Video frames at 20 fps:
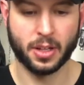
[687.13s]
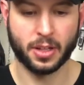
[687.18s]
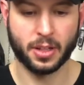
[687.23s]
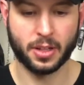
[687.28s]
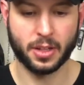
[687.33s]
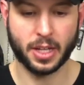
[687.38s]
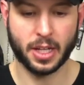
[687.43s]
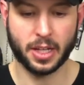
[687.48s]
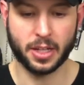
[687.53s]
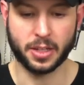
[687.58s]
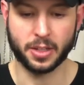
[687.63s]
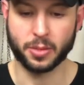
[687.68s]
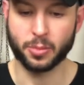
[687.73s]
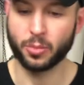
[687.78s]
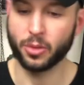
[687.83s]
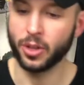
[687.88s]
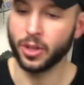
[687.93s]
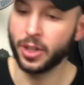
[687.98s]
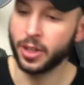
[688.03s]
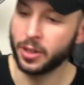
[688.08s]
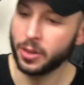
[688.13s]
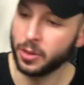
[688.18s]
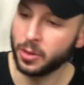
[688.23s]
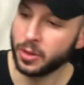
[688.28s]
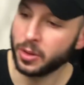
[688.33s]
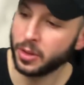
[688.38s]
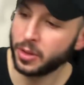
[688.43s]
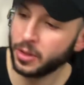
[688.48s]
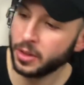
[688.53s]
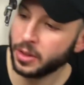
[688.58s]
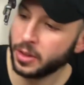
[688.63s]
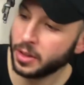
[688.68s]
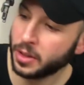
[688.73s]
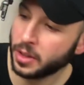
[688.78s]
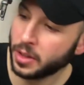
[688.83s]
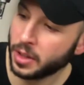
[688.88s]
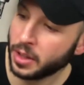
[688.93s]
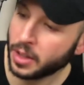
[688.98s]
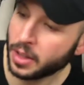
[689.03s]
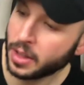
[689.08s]
That is pretty cool.
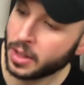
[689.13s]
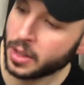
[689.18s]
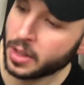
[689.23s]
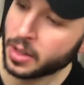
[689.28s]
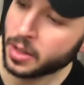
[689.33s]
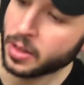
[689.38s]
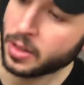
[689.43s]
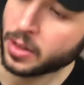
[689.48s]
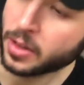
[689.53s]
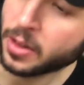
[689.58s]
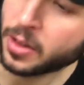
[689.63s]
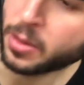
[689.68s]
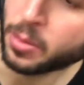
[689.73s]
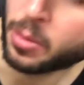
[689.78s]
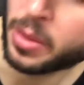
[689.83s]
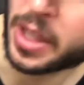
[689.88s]
Little Ben